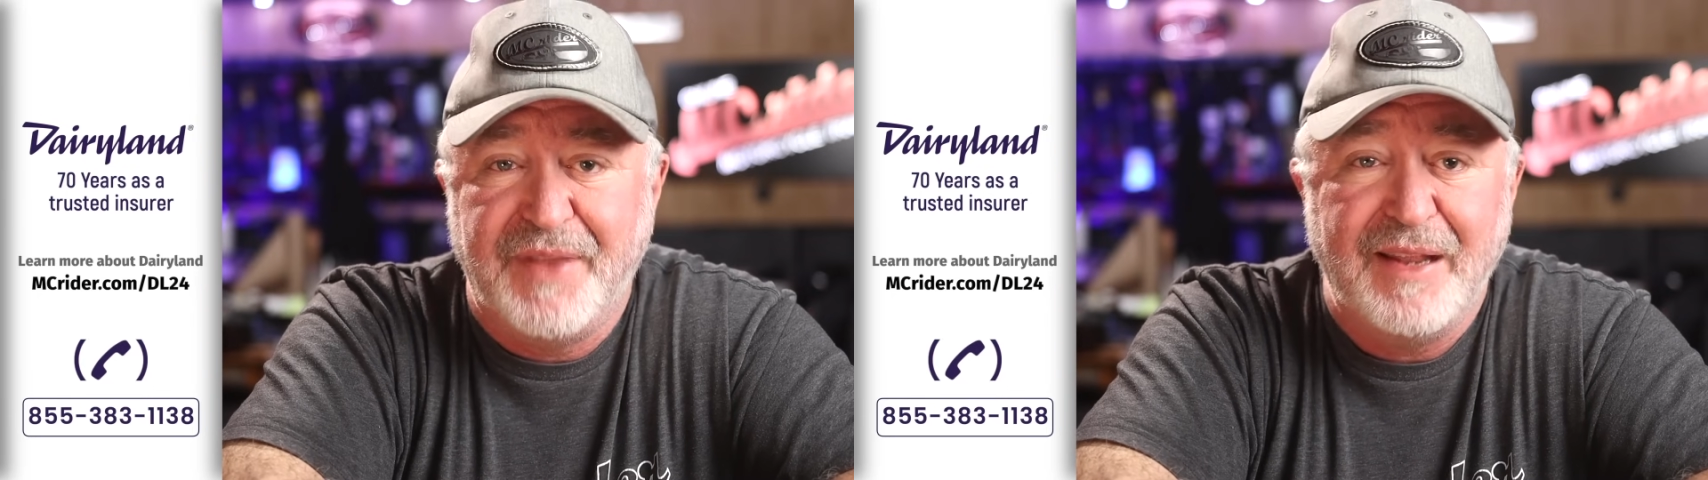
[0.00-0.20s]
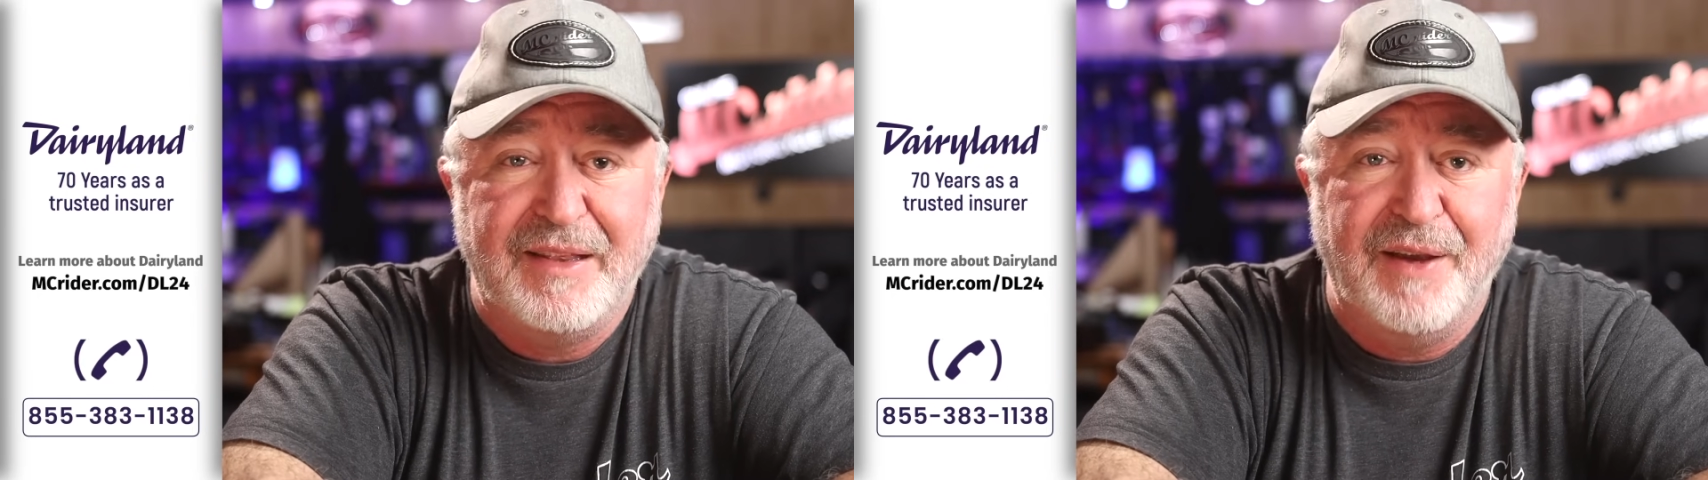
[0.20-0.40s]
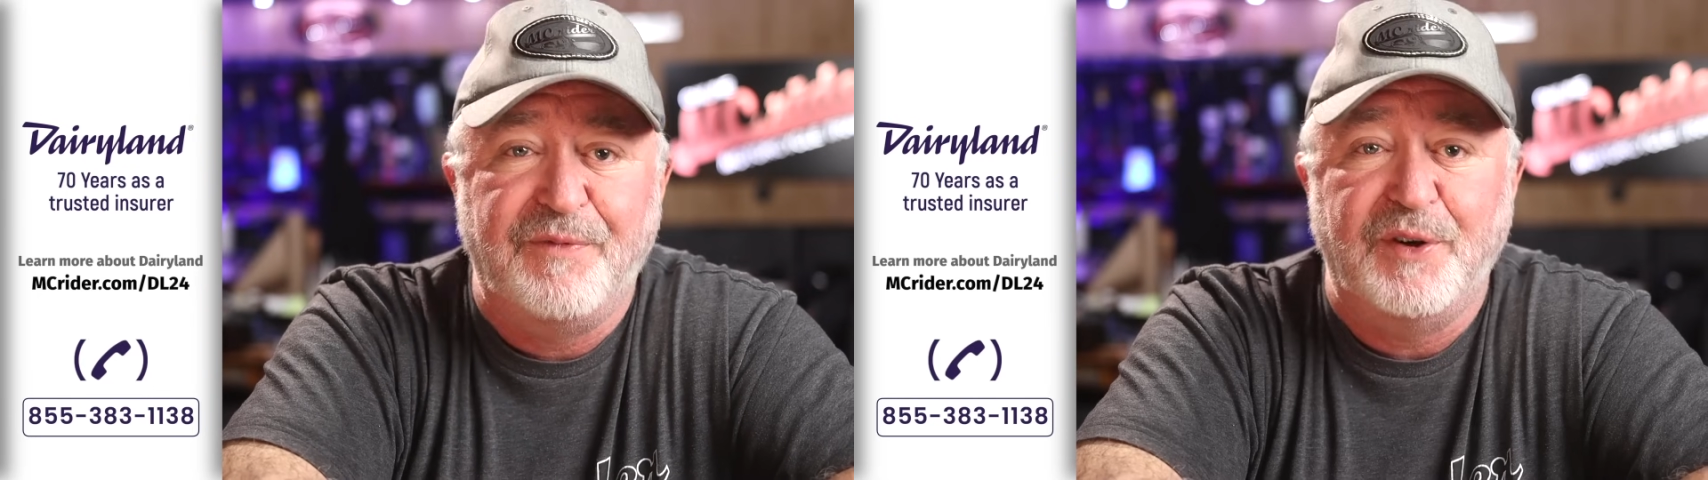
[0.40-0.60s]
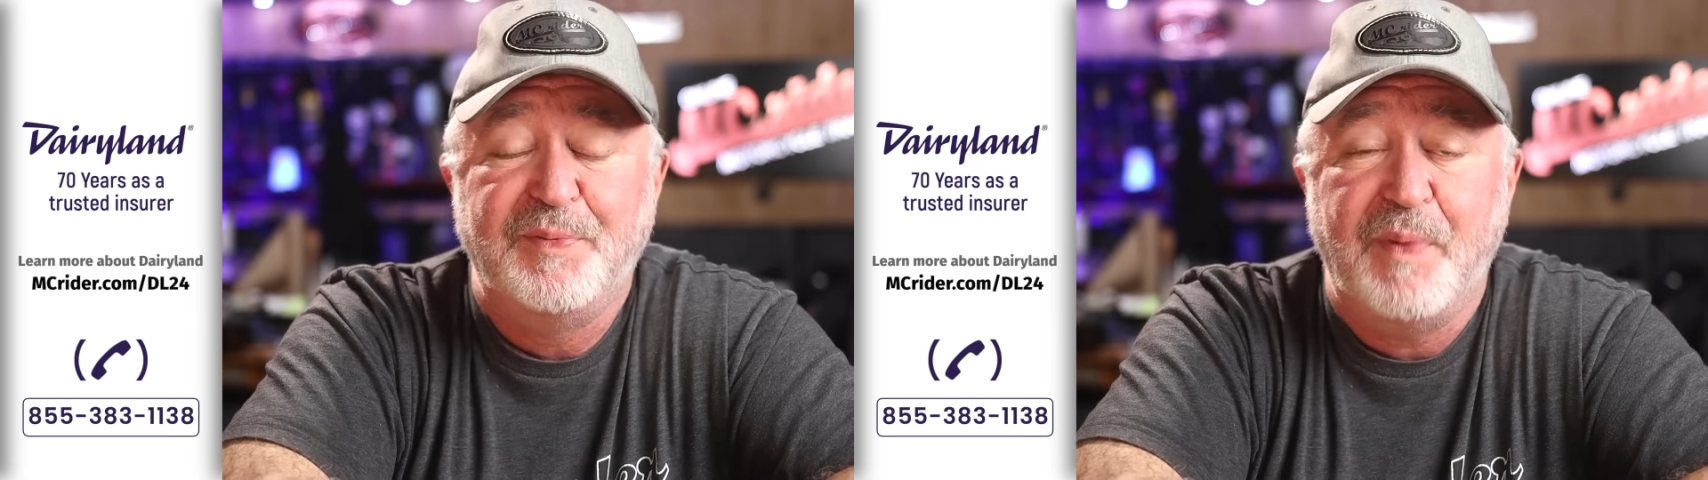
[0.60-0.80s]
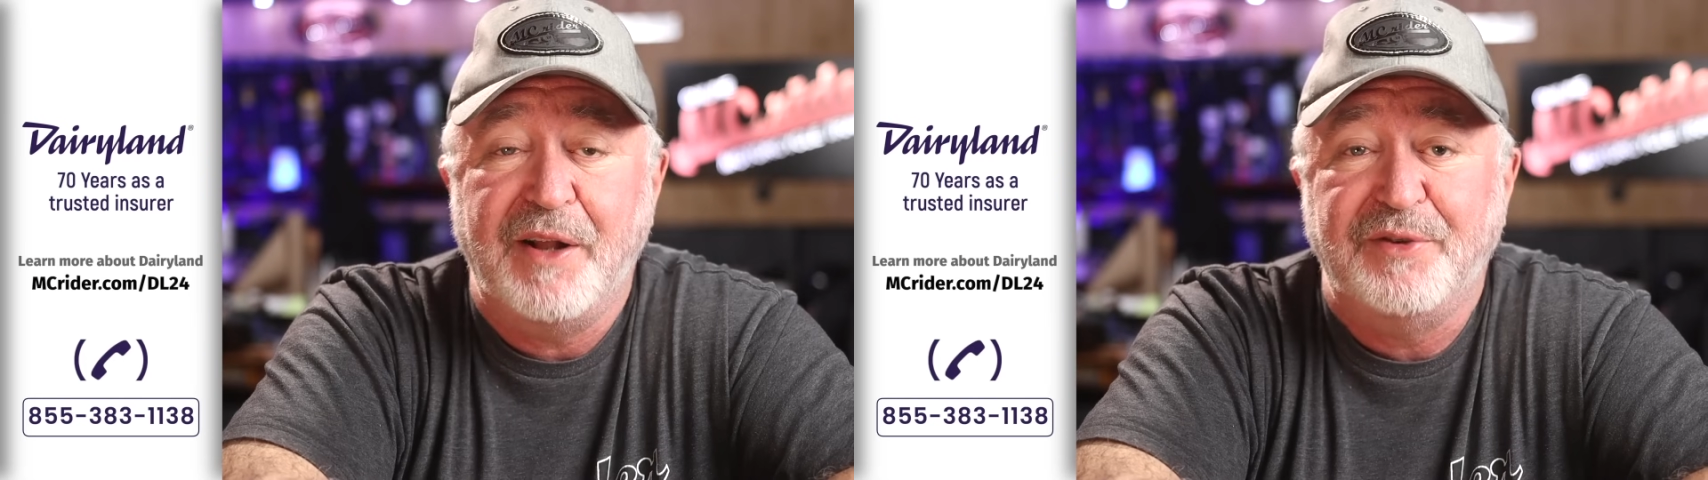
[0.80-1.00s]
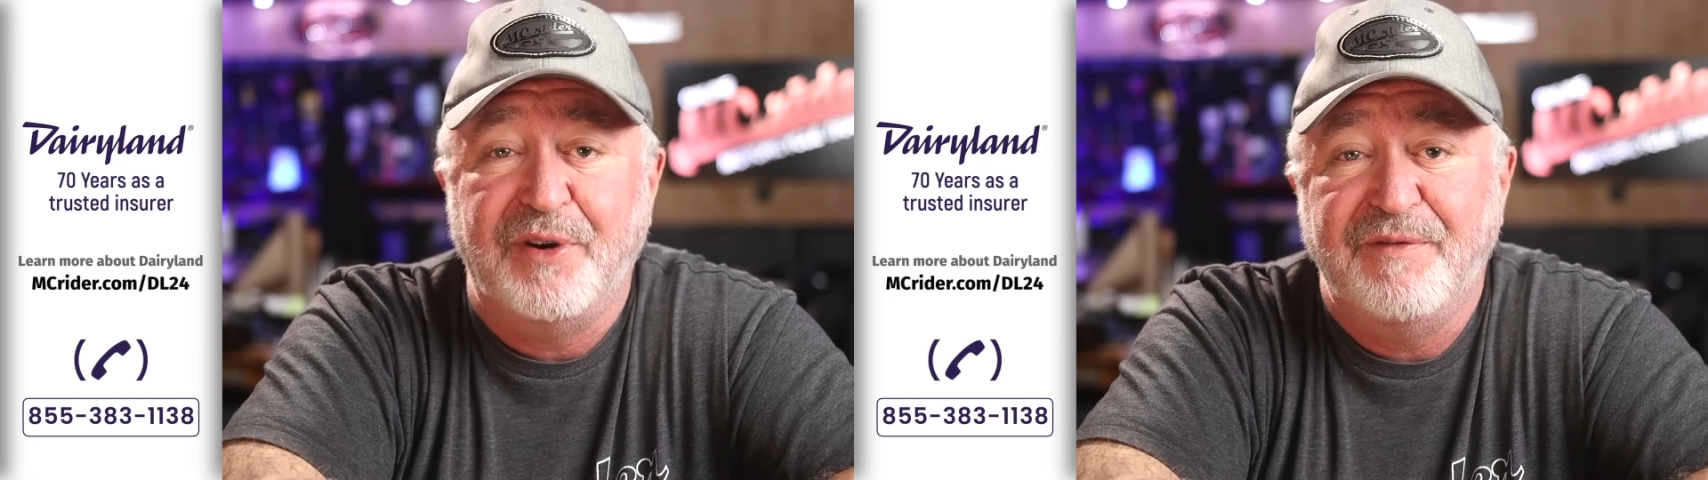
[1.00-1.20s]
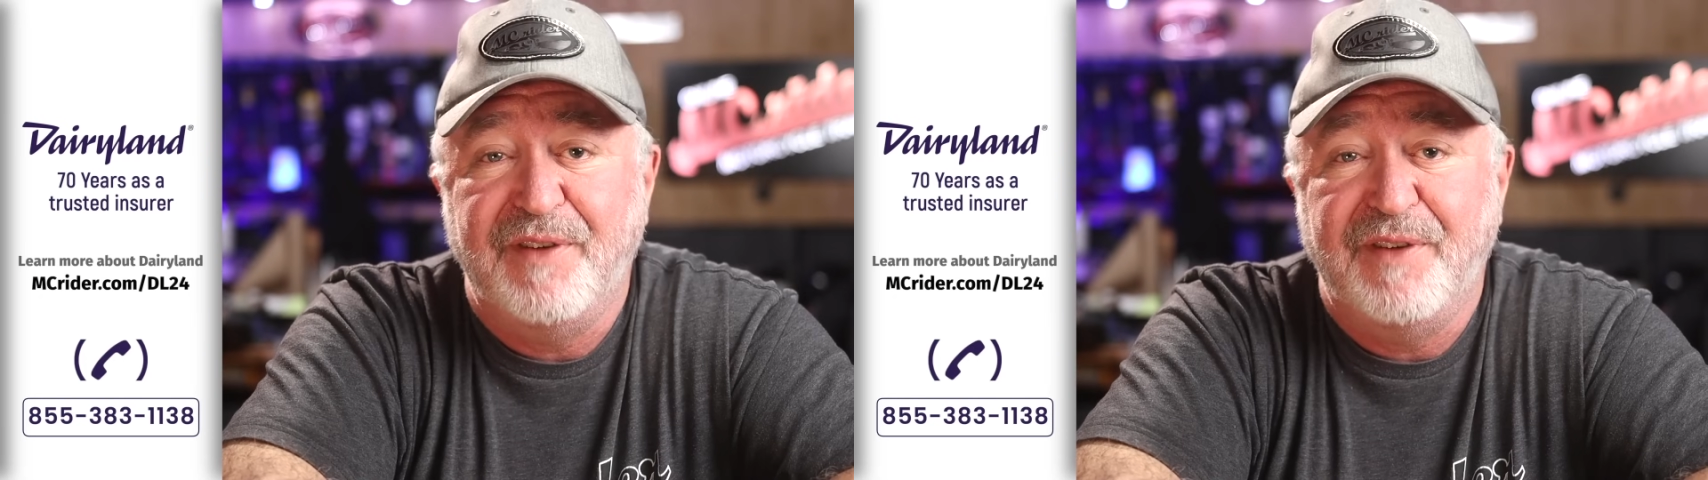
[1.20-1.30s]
thank them for sponsoring